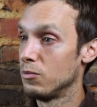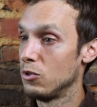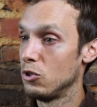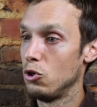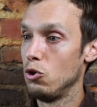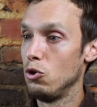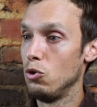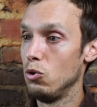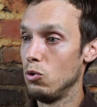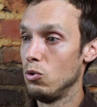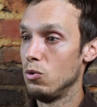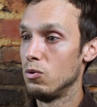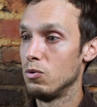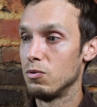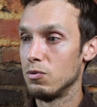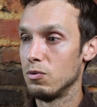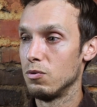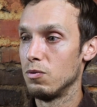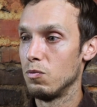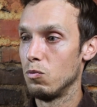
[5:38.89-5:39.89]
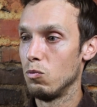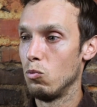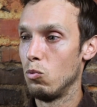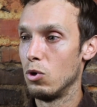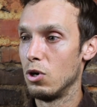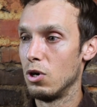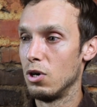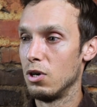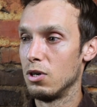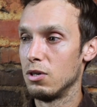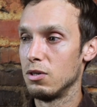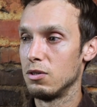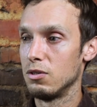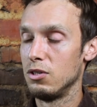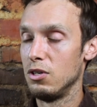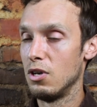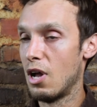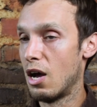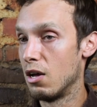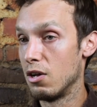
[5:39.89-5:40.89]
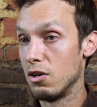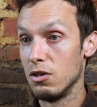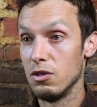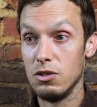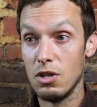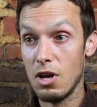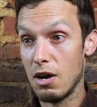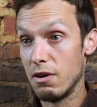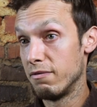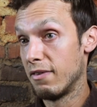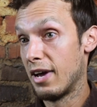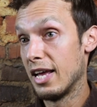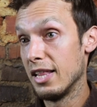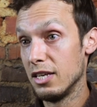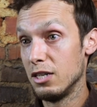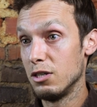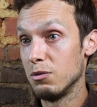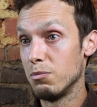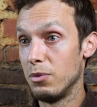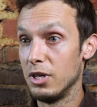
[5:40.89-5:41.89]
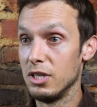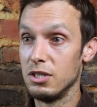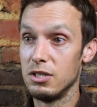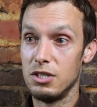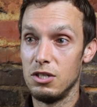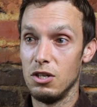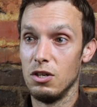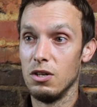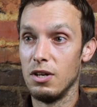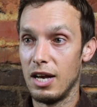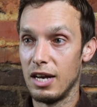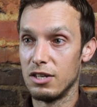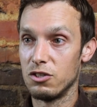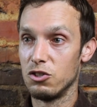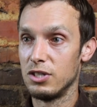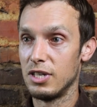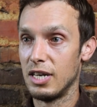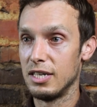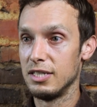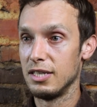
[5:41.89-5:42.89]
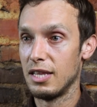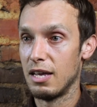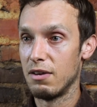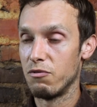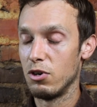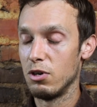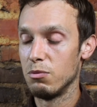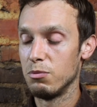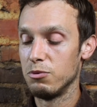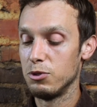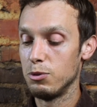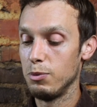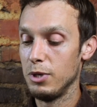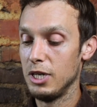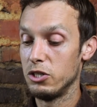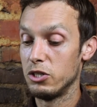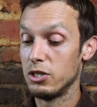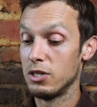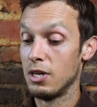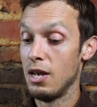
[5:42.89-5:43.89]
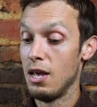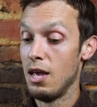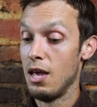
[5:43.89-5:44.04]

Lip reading: who were not nonviolent, but still exercising that freedom of speech.